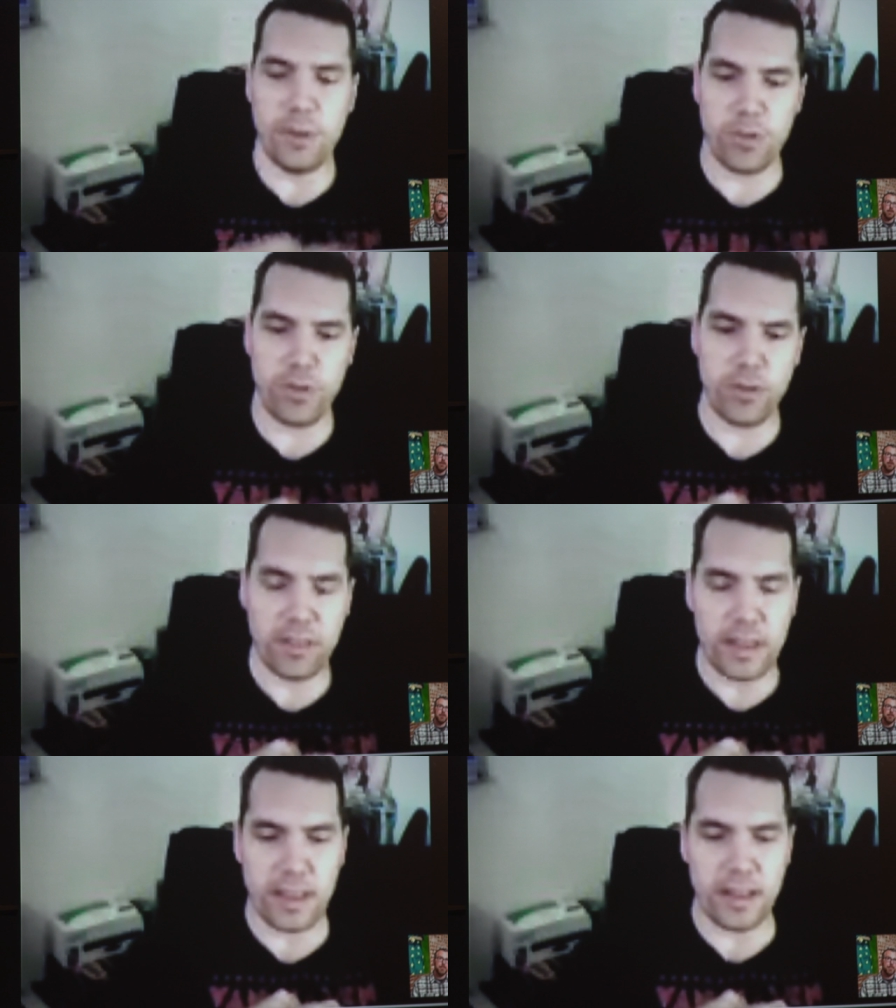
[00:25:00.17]
were
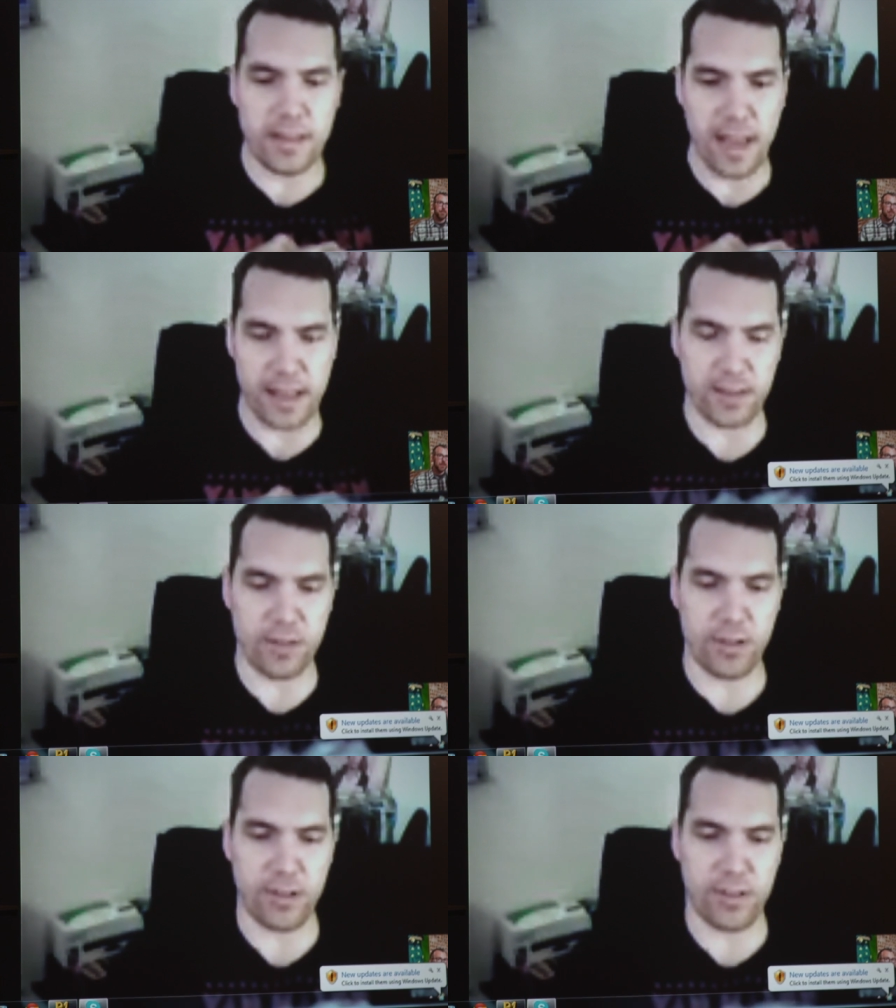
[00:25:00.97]
certainly
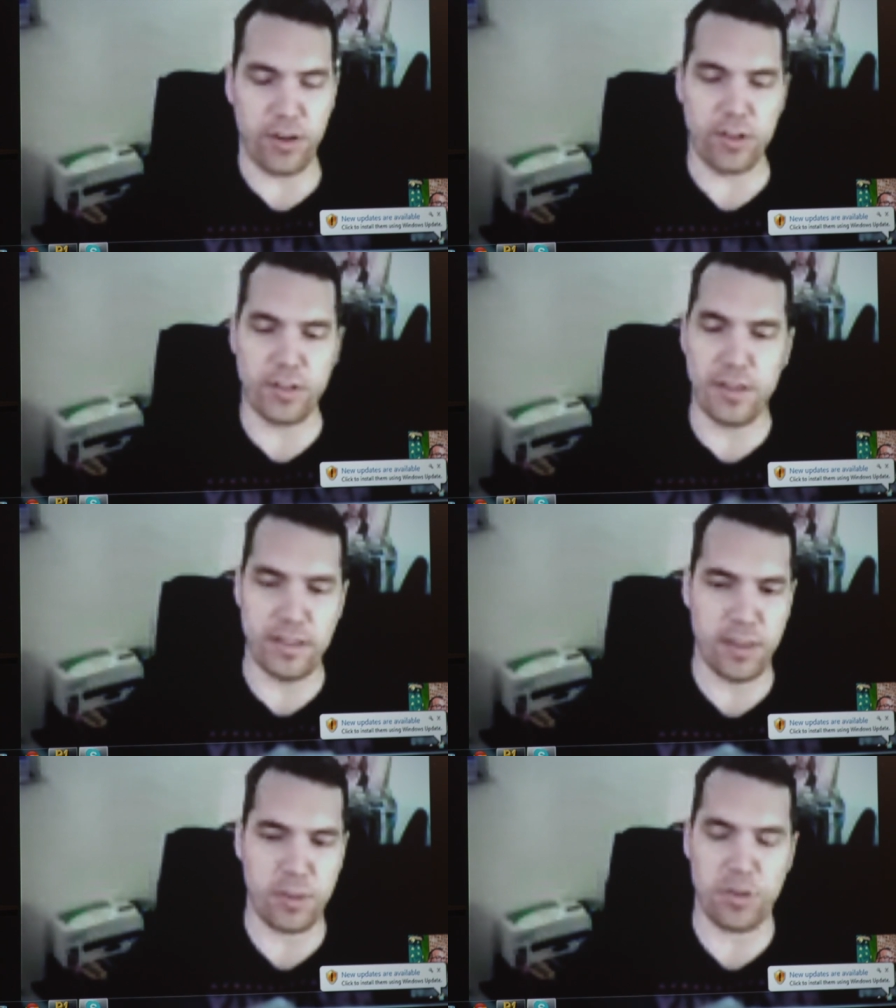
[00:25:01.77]
technical concerns
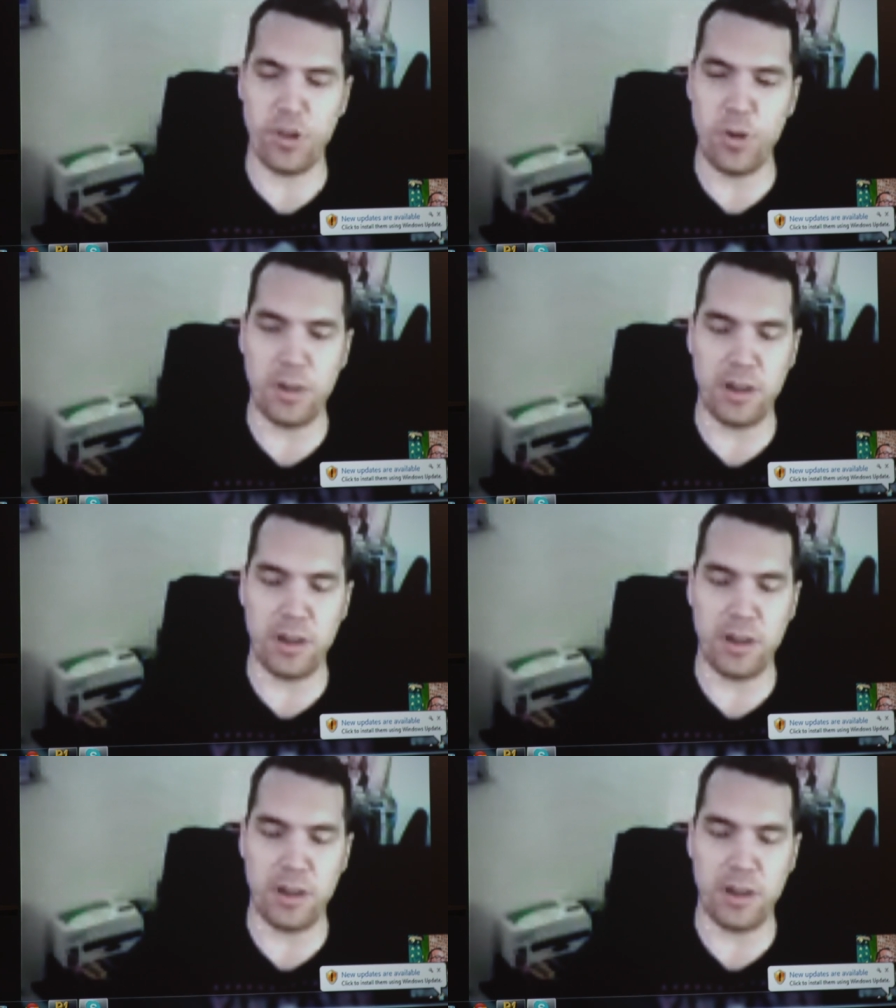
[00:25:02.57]
because there were so many
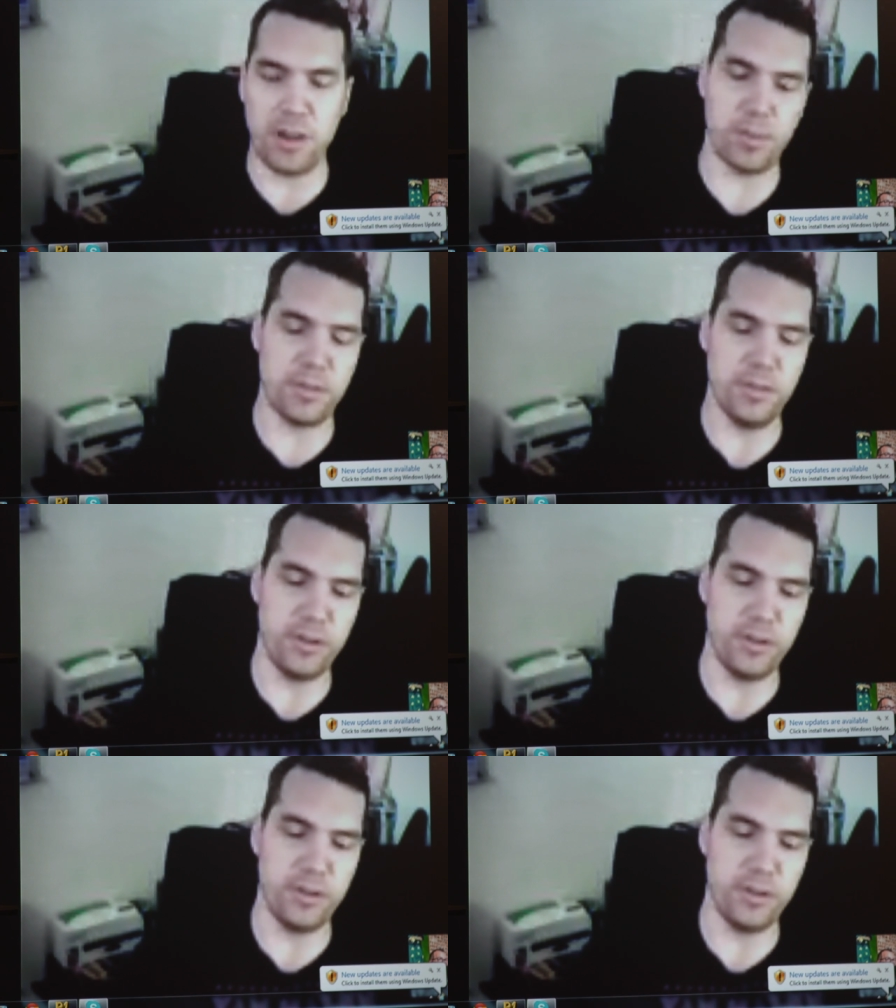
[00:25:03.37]
things we were doing,